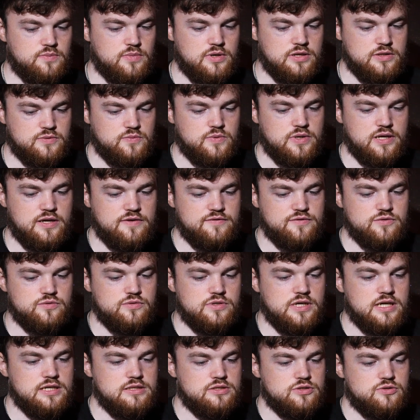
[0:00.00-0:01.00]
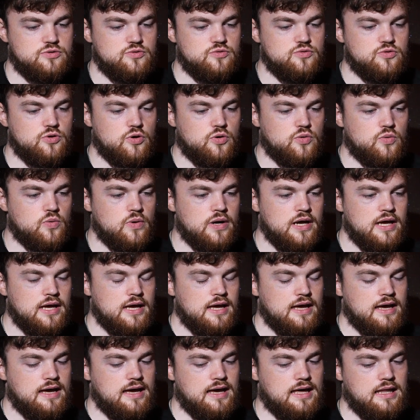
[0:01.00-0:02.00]
but we have to get to know
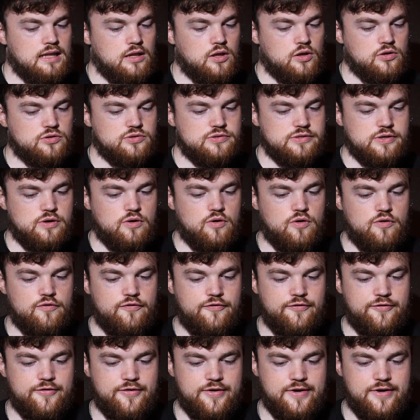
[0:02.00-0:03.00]
a lot of